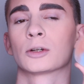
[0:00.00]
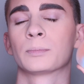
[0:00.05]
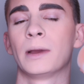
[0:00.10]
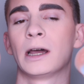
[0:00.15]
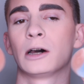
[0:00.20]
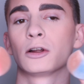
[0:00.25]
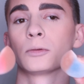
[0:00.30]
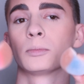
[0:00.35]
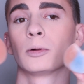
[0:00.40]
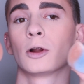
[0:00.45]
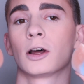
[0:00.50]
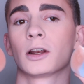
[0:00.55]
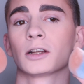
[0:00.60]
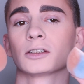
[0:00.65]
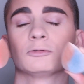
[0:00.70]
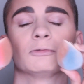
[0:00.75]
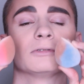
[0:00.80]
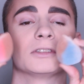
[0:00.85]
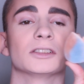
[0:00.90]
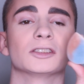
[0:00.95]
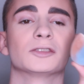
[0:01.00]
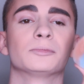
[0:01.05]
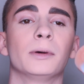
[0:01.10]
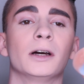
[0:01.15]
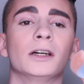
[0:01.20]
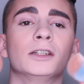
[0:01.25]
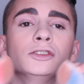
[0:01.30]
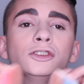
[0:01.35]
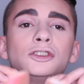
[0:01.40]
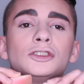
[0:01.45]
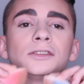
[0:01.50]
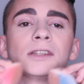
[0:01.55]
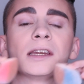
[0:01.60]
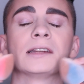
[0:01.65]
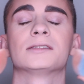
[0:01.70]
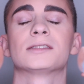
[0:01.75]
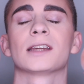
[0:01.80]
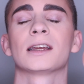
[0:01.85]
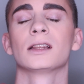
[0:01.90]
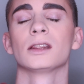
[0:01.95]
powder products with a sponge
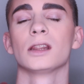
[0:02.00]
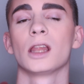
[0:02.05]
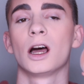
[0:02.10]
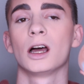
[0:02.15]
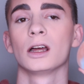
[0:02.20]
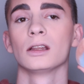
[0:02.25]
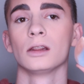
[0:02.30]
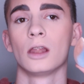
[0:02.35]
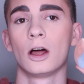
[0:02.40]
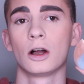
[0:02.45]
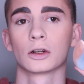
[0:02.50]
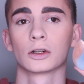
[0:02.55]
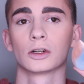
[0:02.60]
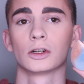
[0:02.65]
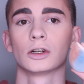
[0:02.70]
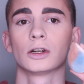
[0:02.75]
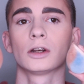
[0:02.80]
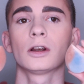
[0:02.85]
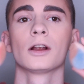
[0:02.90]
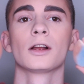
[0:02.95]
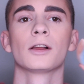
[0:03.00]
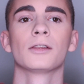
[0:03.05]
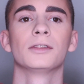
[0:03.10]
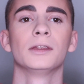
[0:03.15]
takes a lot longer